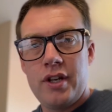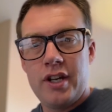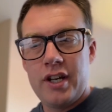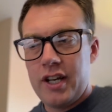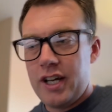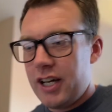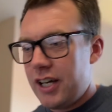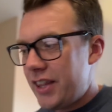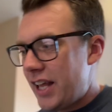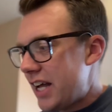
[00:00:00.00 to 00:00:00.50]

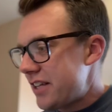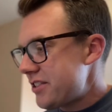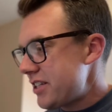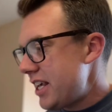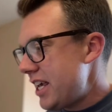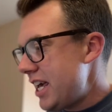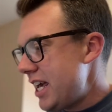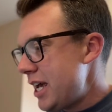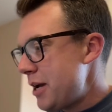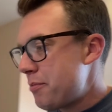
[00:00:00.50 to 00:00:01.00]
and that's
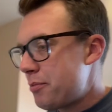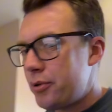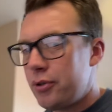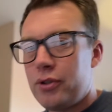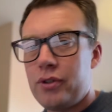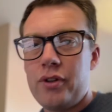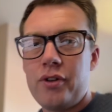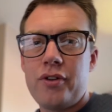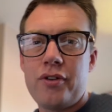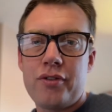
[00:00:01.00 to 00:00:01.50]

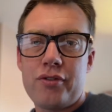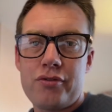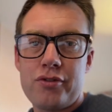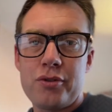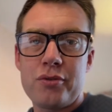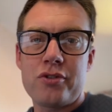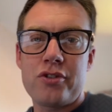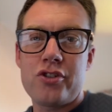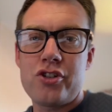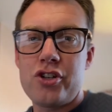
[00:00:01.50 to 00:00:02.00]
April through
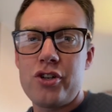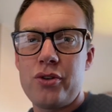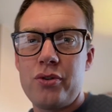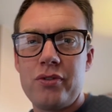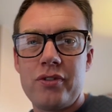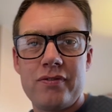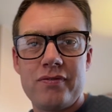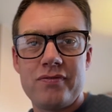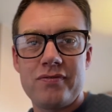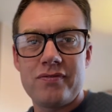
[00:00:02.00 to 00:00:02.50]
to
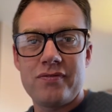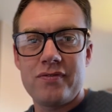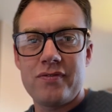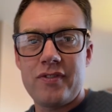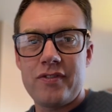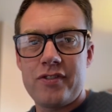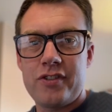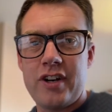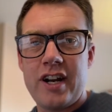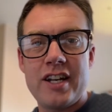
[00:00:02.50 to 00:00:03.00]
June.
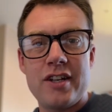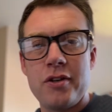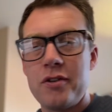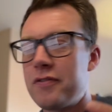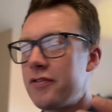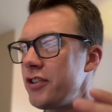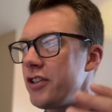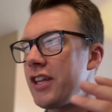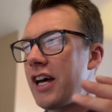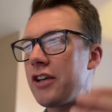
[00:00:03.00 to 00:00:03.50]
For any of
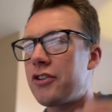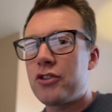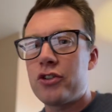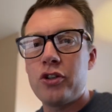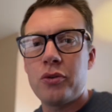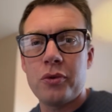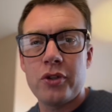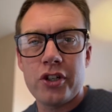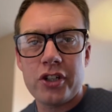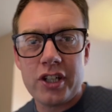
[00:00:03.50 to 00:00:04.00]
you that don't
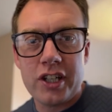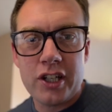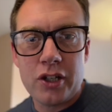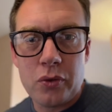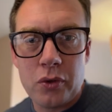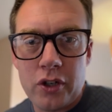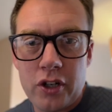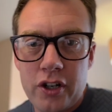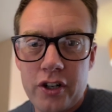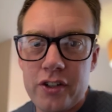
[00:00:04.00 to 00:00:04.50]
work in
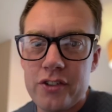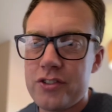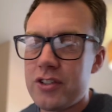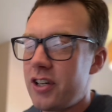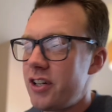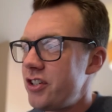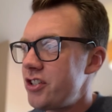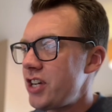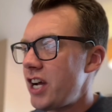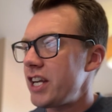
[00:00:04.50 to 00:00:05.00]
quarters,
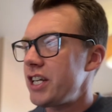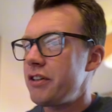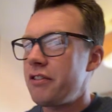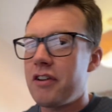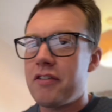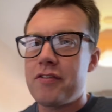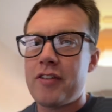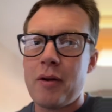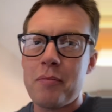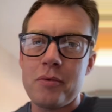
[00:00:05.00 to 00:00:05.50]
January,
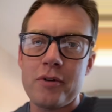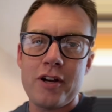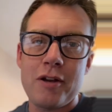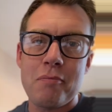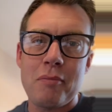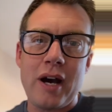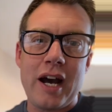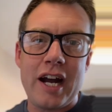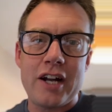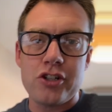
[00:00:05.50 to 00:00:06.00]
February,
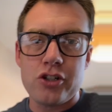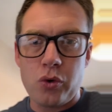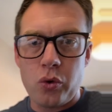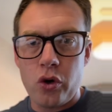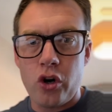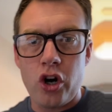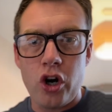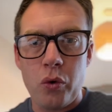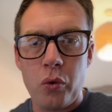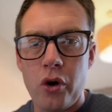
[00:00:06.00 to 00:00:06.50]
March,
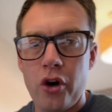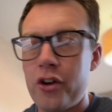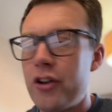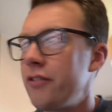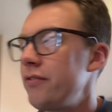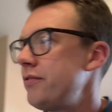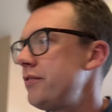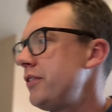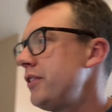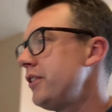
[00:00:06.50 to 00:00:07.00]
quarter one,
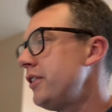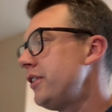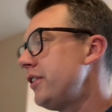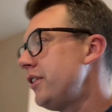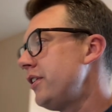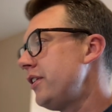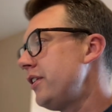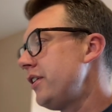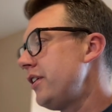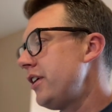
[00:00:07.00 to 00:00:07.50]

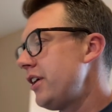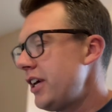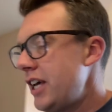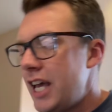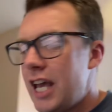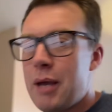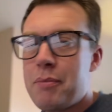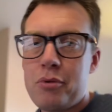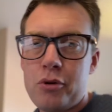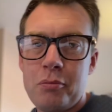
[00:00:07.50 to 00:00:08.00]

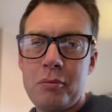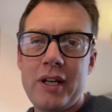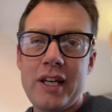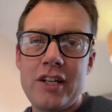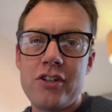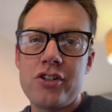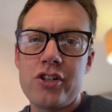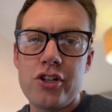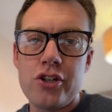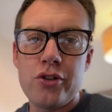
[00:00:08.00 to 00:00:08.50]
April, May,
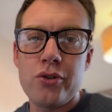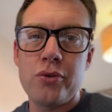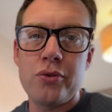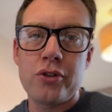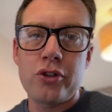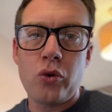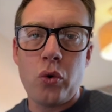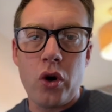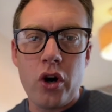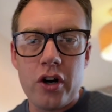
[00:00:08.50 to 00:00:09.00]
June,
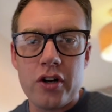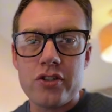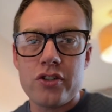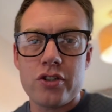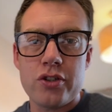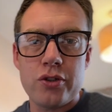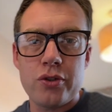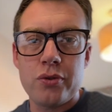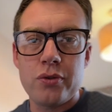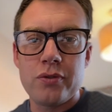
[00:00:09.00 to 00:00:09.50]
quarter
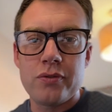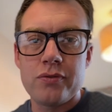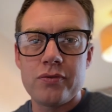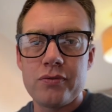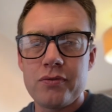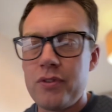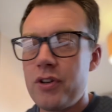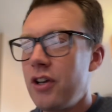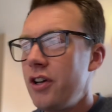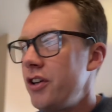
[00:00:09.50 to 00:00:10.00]
two,
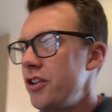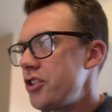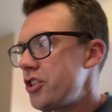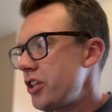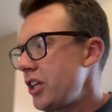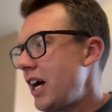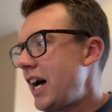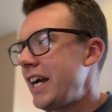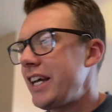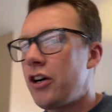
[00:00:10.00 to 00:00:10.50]

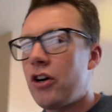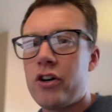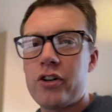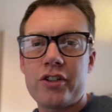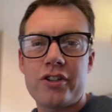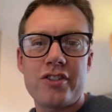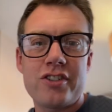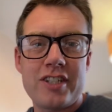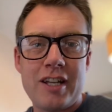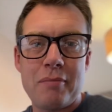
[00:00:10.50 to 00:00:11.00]
July,
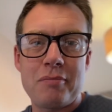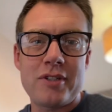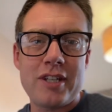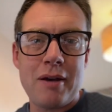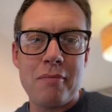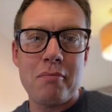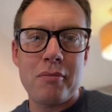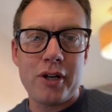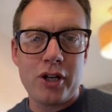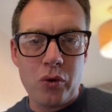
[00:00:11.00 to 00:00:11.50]
August,
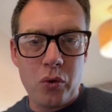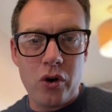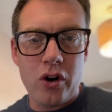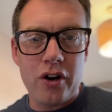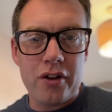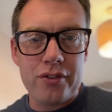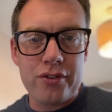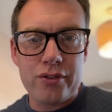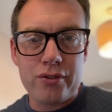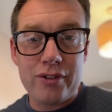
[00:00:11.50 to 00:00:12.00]
September, quarter
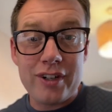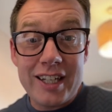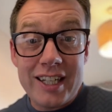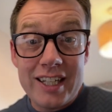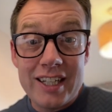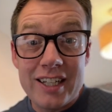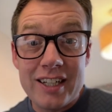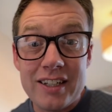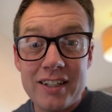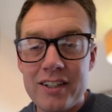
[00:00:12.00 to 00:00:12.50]
three,
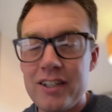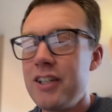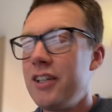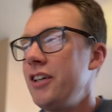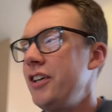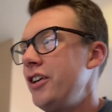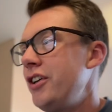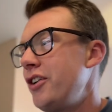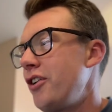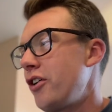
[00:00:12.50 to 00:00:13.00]

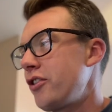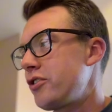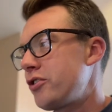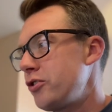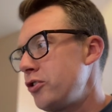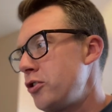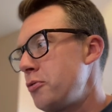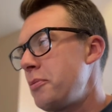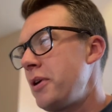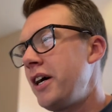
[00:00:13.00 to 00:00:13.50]
and
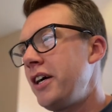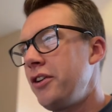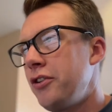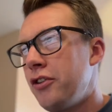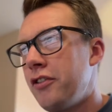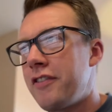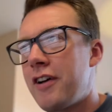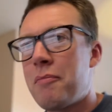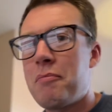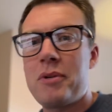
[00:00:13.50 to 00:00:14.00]
October,
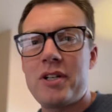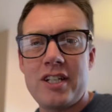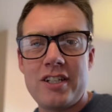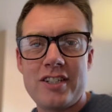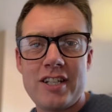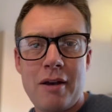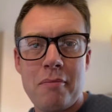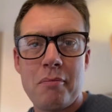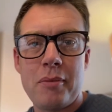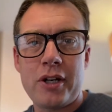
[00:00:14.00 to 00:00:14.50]
November,
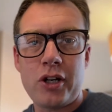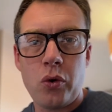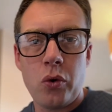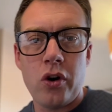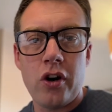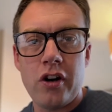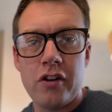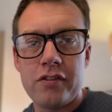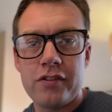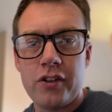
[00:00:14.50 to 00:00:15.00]
December,
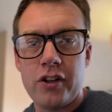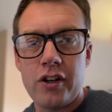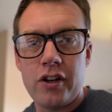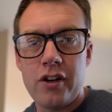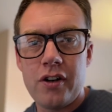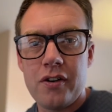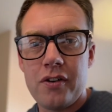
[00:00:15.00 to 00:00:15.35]
quarter four.